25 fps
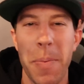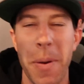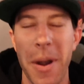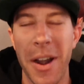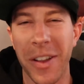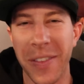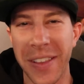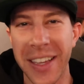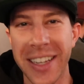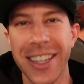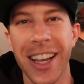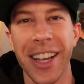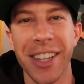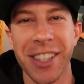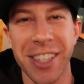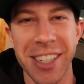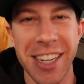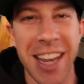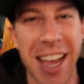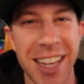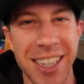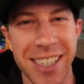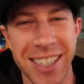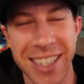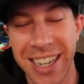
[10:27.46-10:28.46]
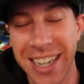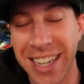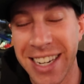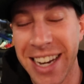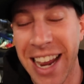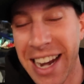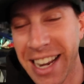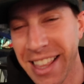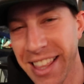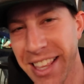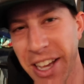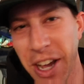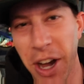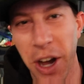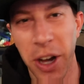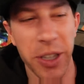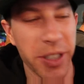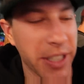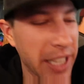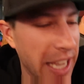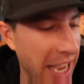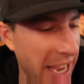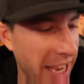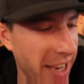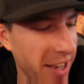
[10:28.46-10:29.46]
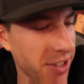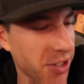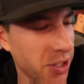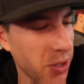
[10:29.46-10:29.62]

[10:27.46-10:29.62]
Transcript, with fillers: Apparently Dustin hasn't eaten anything all day,